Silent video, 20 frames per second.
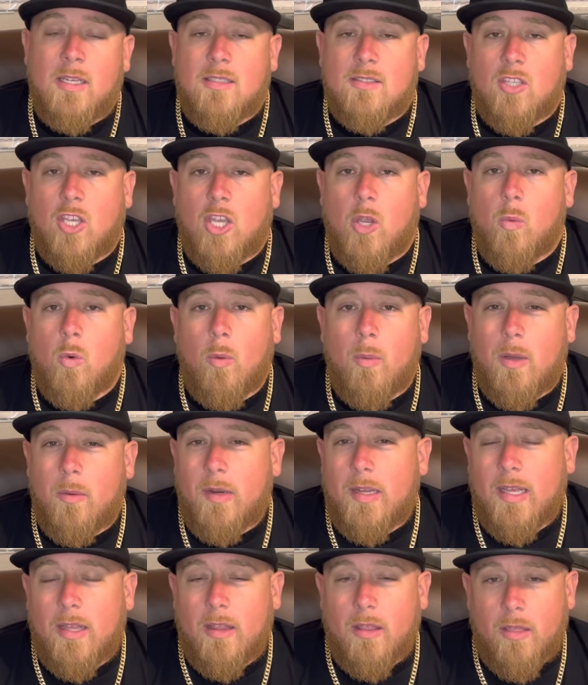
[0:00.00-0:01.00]
So you won't be
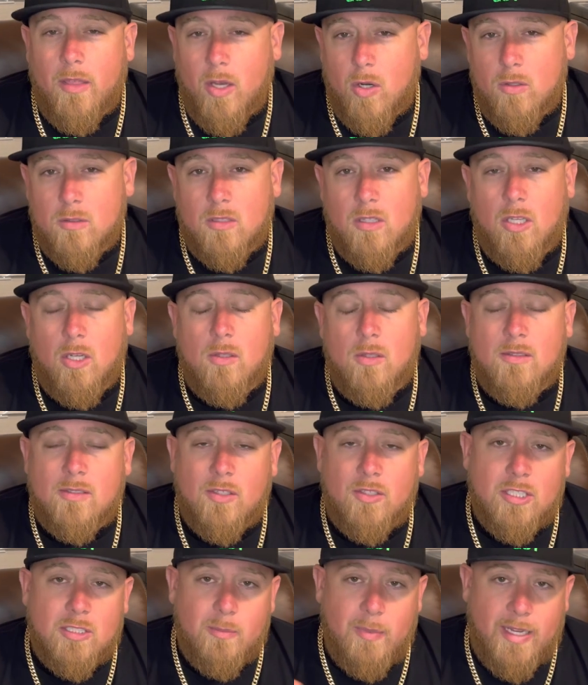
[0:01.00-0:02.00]
able to get those loads.
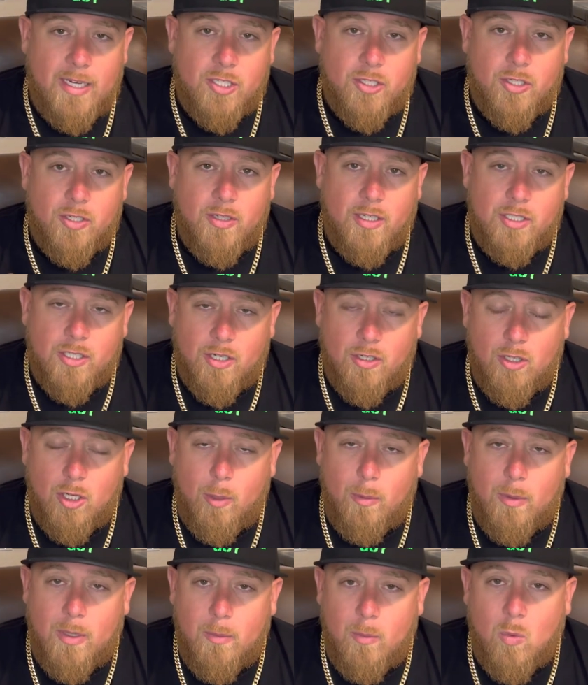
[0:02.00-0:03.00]
So just make sure that you're a
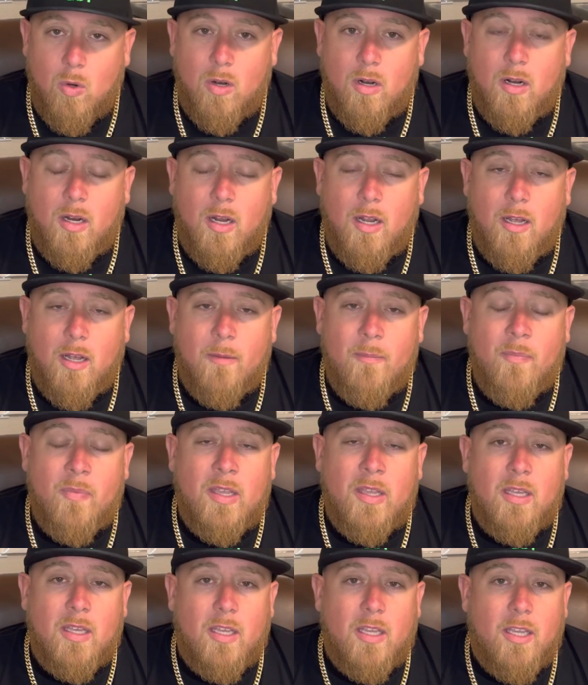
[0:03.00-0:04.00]
little bit more,
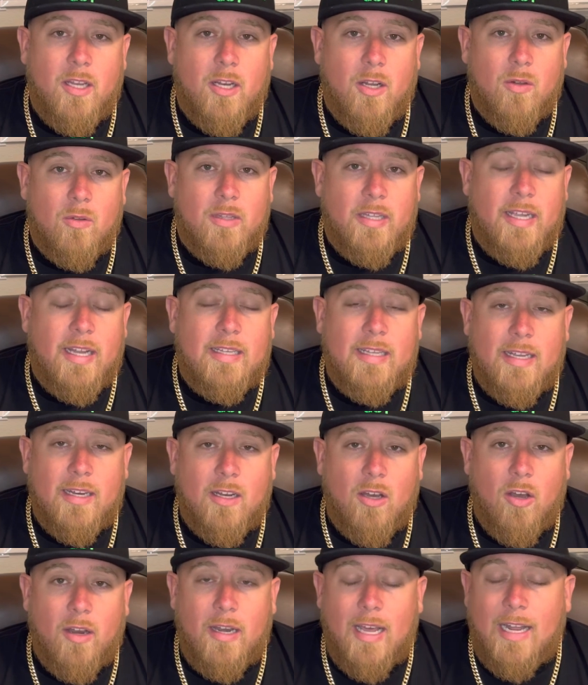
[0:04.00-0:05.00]
you know, lenient
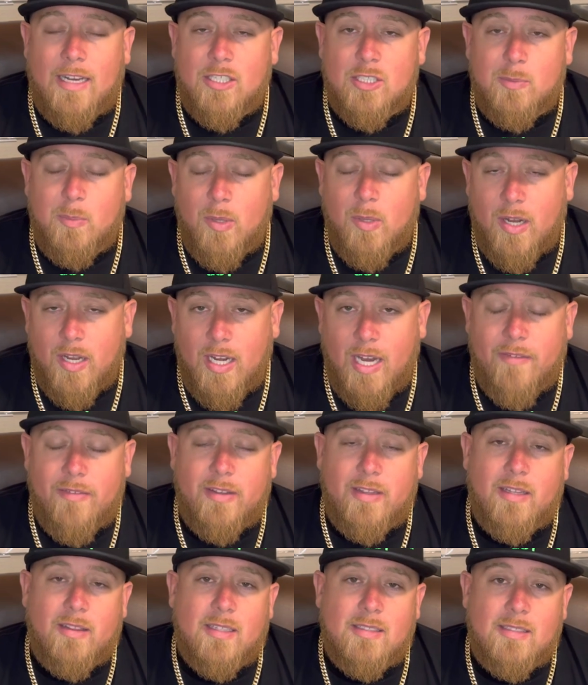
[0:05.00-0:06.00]
on not just booking
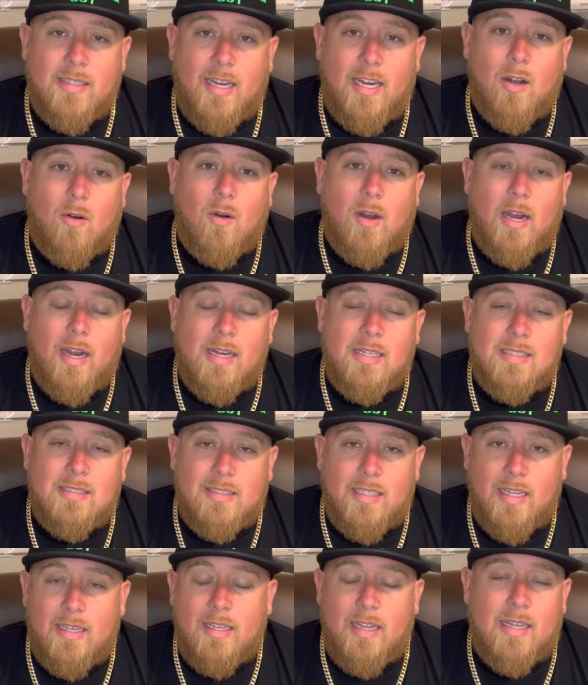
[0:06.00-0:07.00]
everything that's air ride and
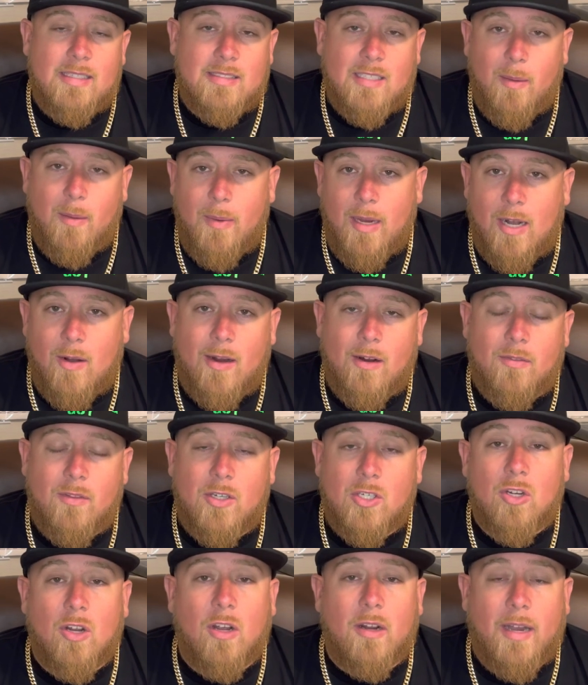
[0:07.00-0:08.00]
saying, yes, I'm air ride on
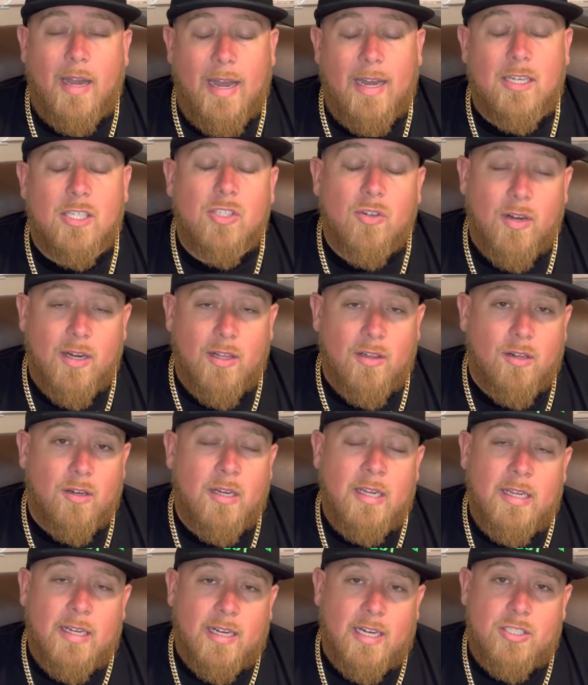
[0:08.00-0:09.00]
the truck and trailer,
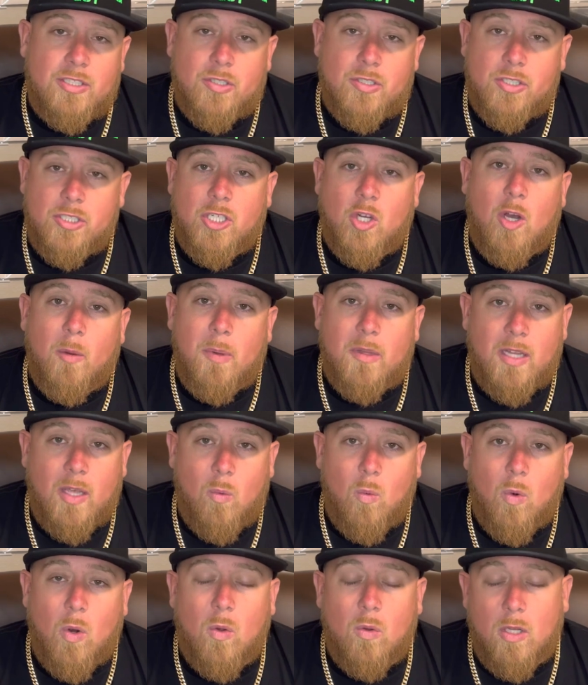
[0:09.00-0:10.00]
because you'll show up and they
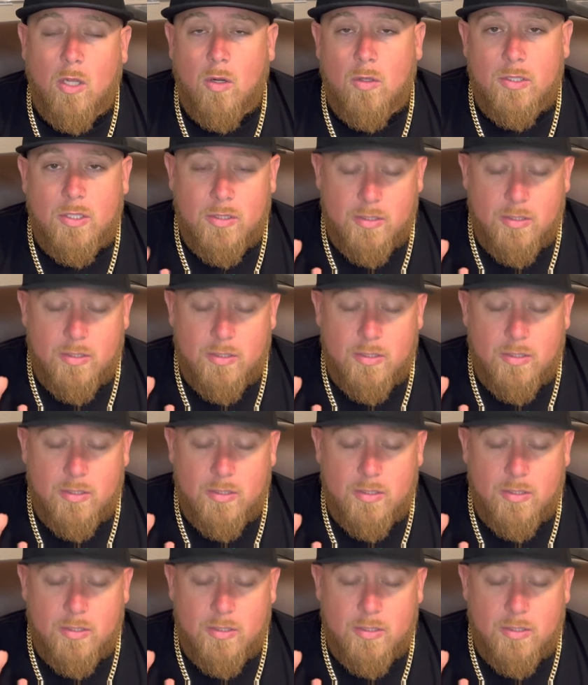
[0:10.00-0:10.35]
won't load you.